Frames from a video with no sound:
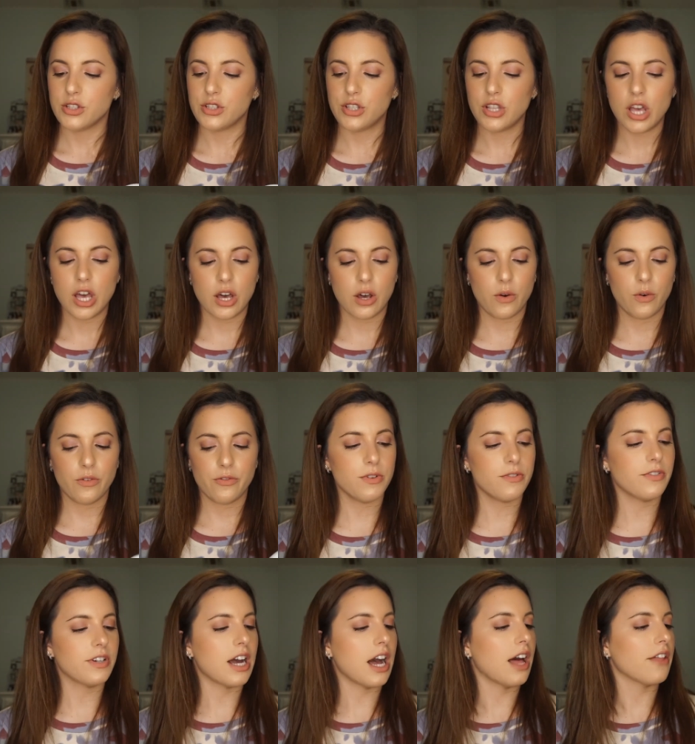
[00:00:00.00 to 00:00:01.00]
so
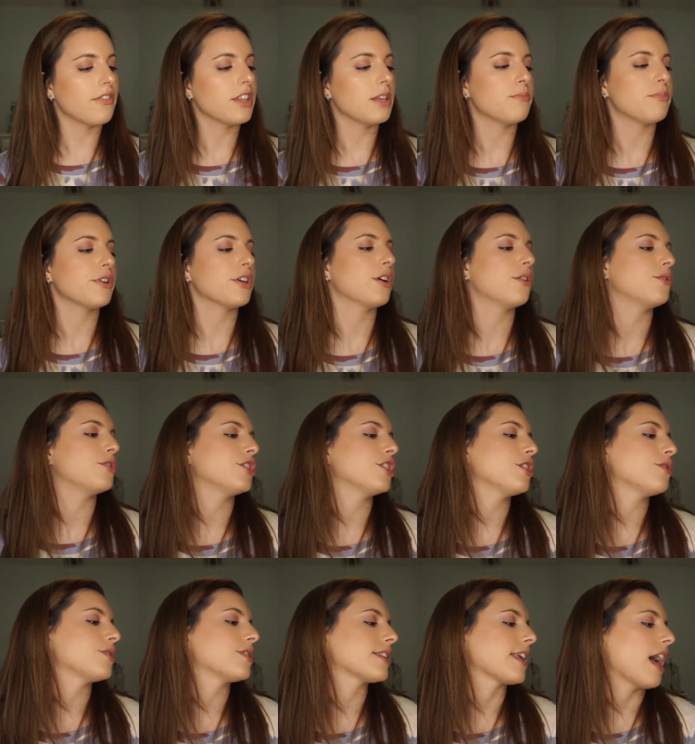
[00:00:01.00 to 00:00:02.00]
we've got the
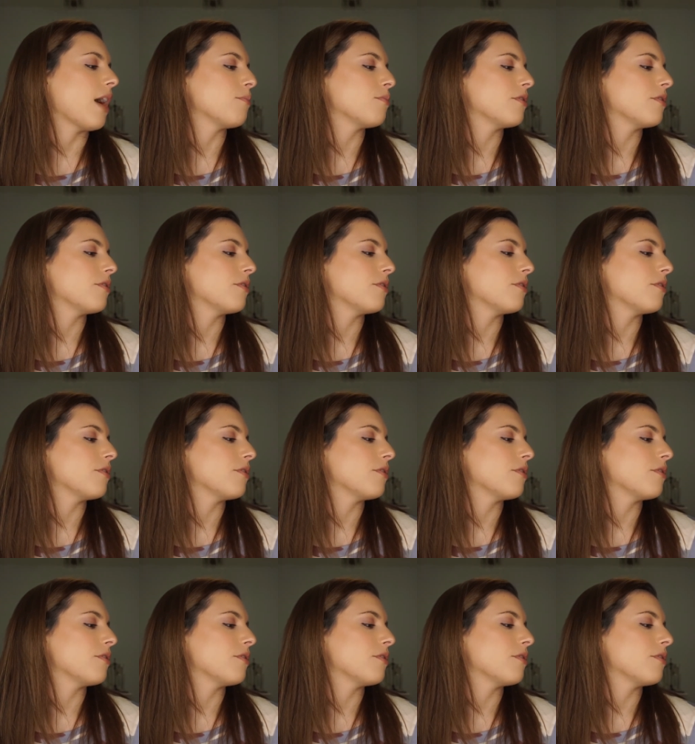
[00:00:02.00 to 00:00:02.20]
Briogeo Scalp